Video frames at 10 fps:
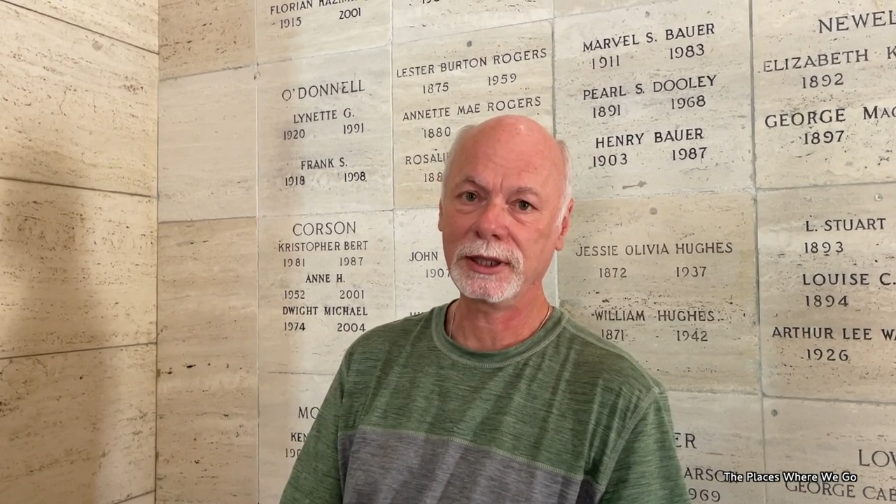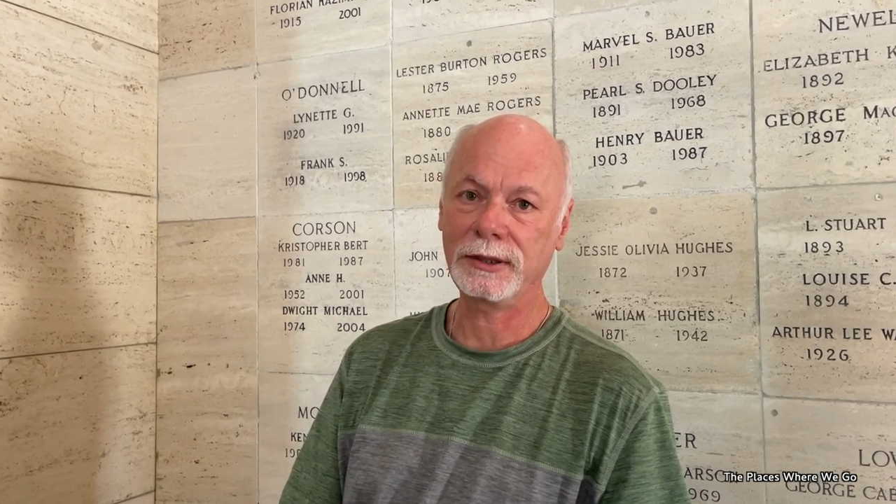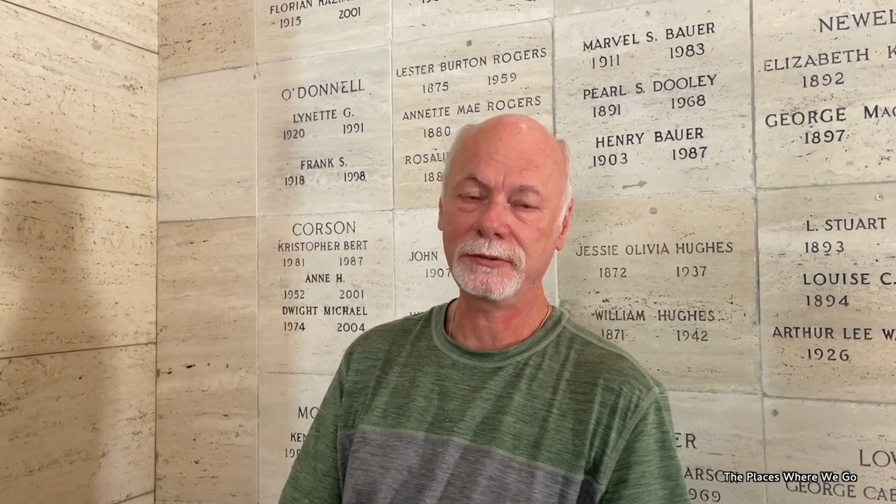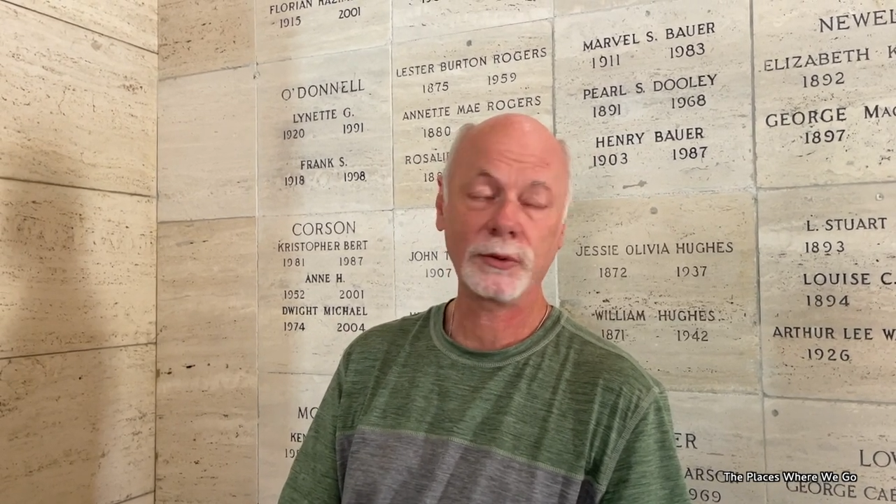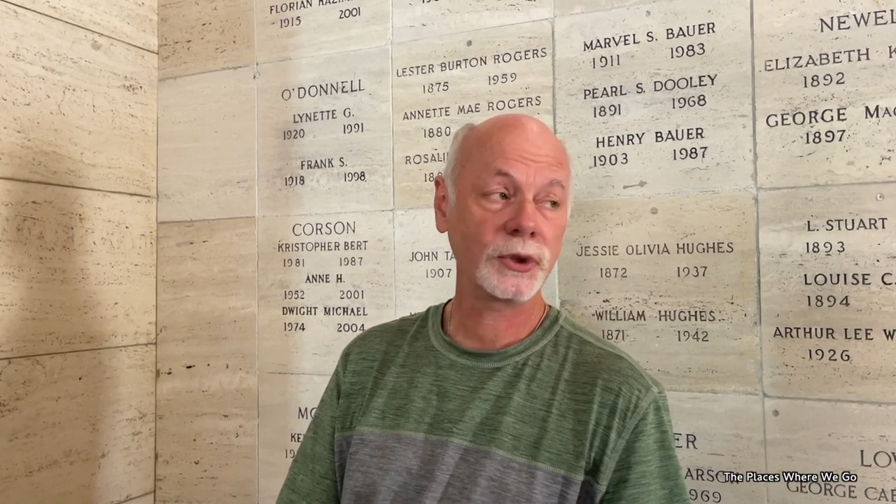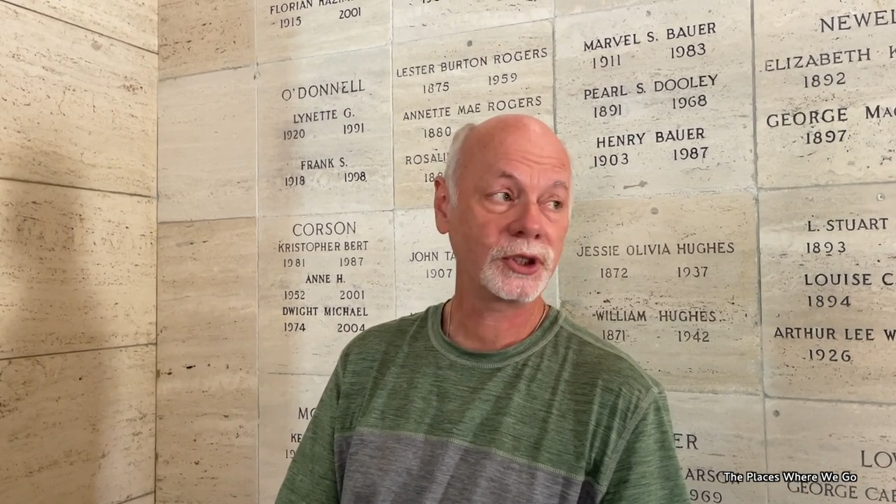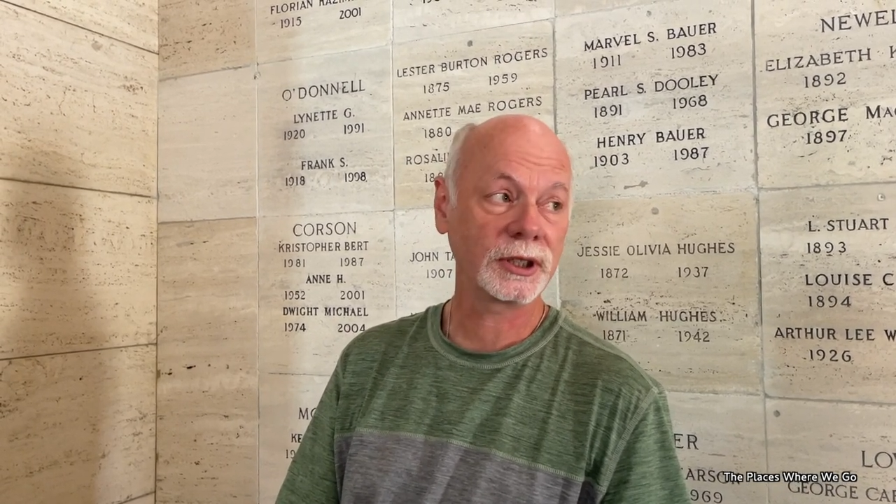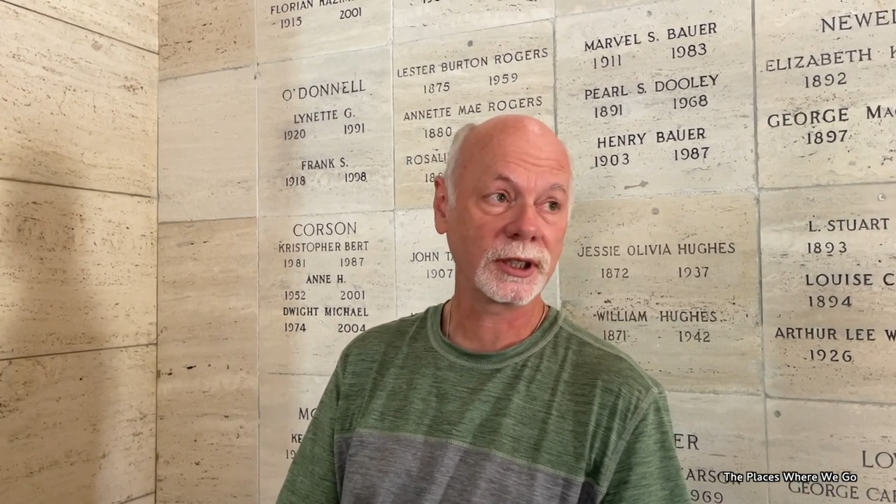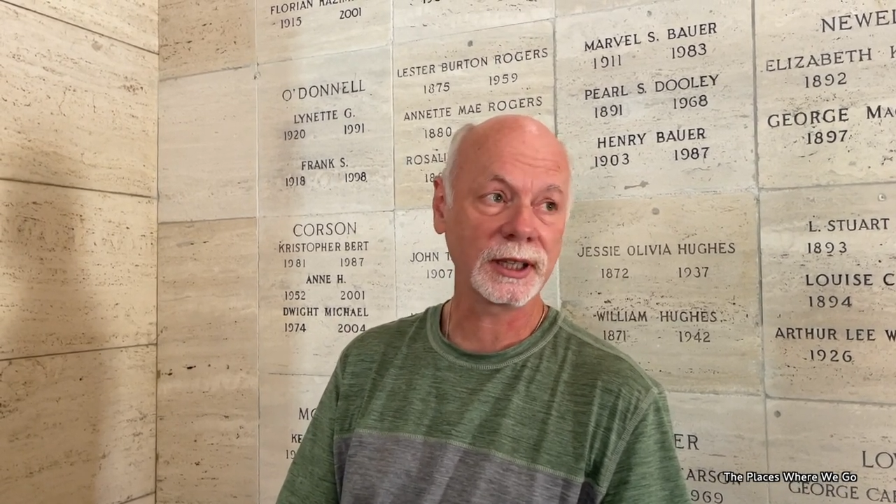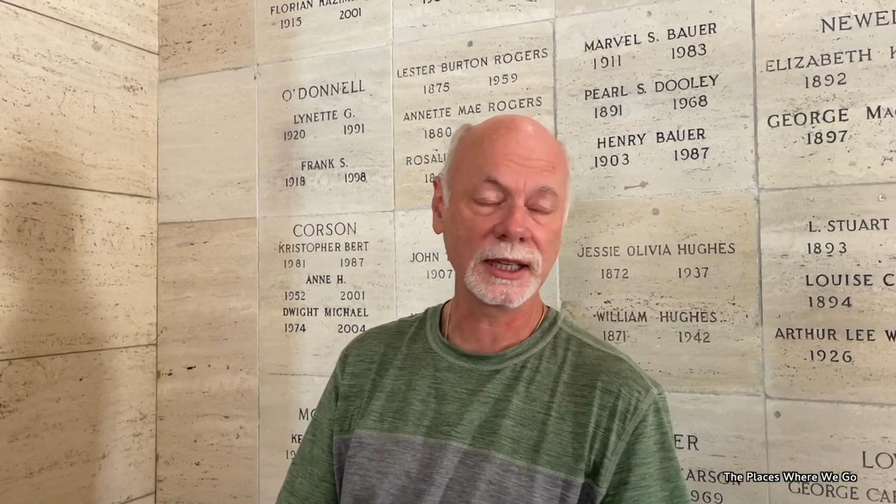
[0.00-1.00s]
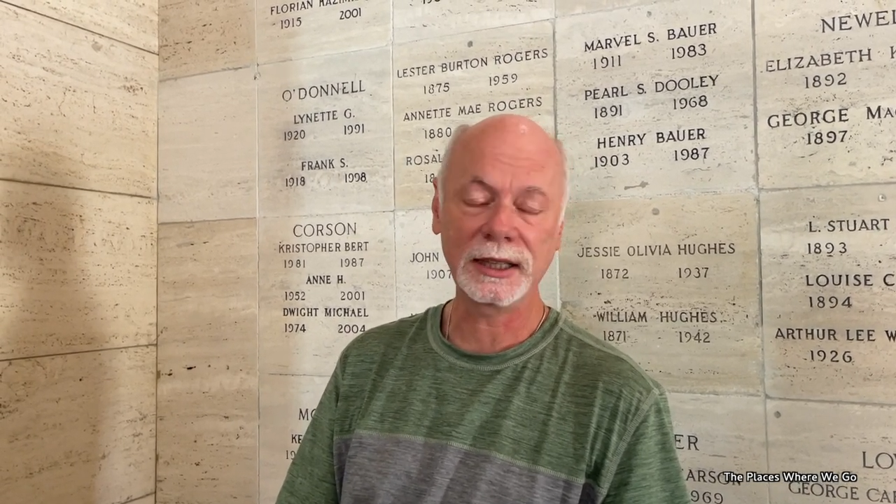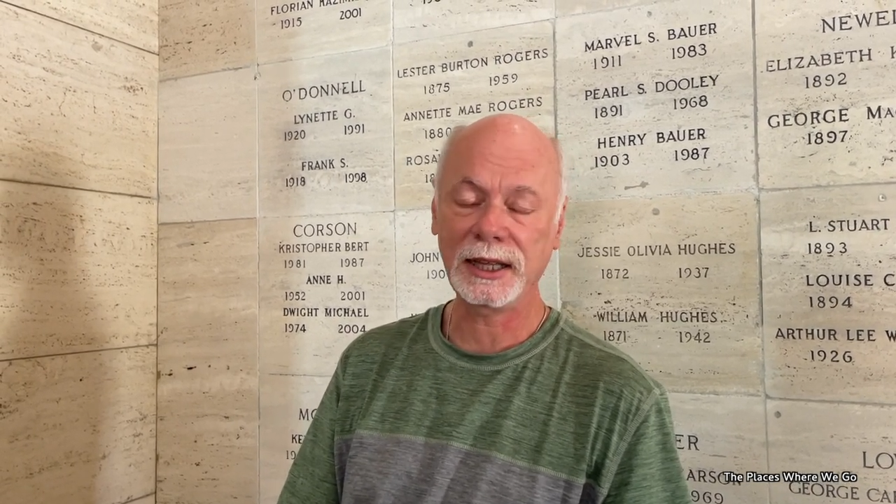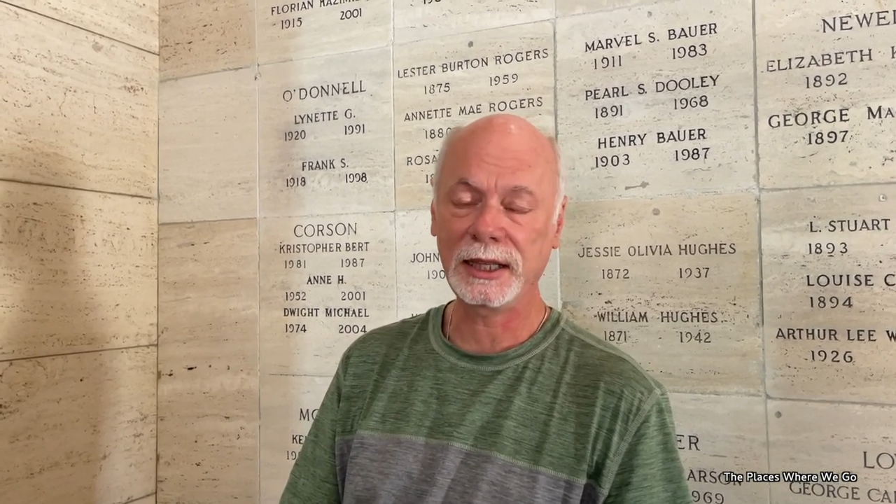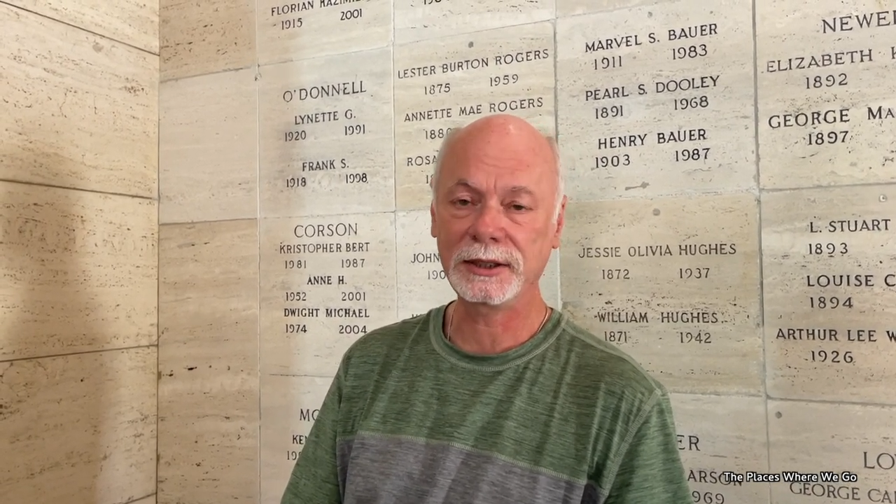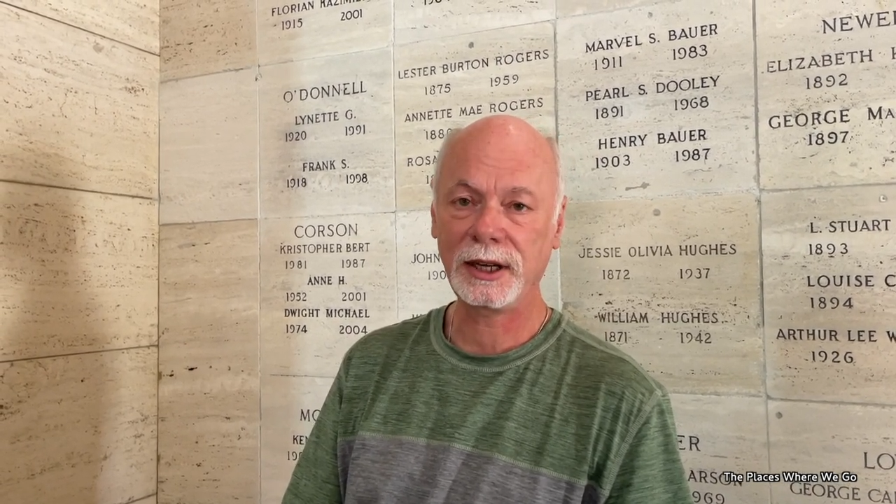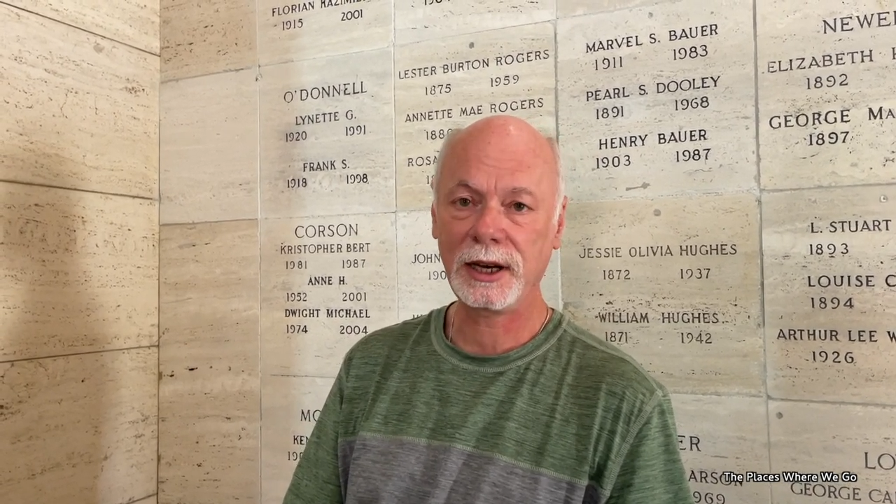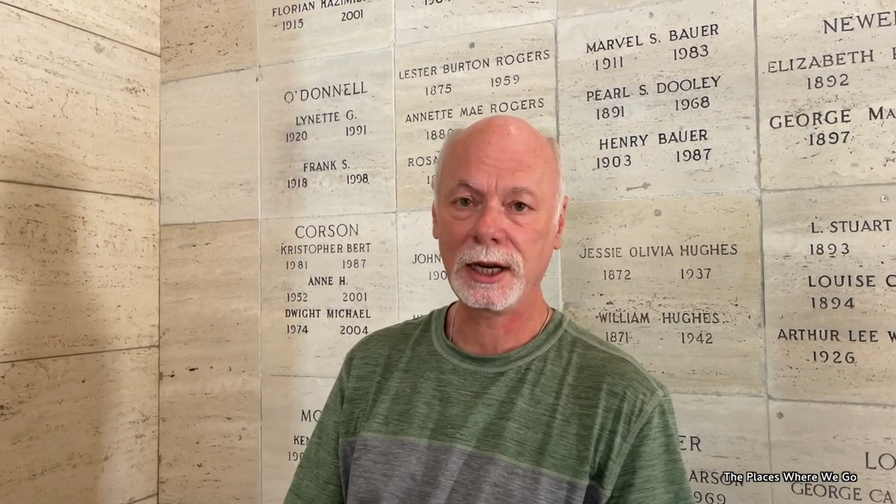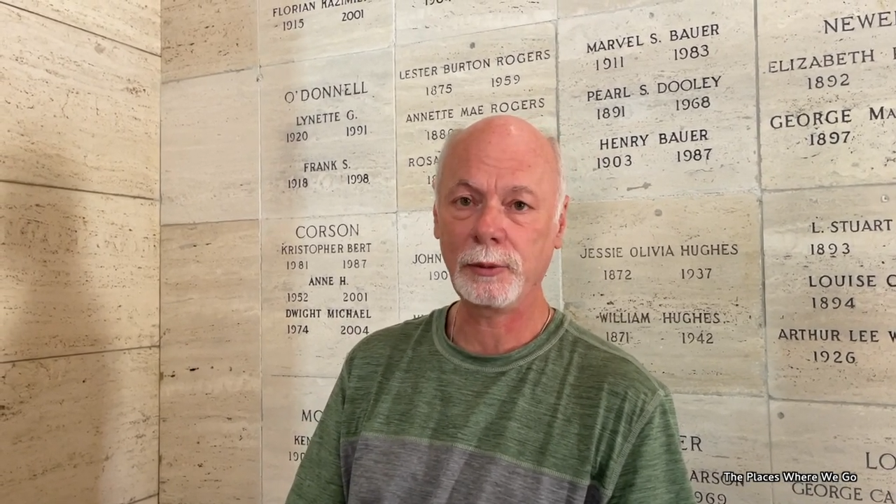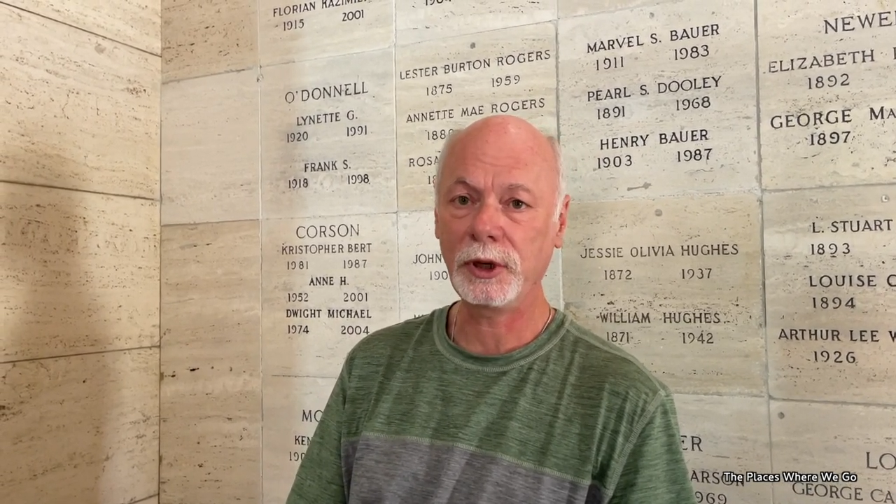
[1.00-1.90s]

And unfortunately, at that time,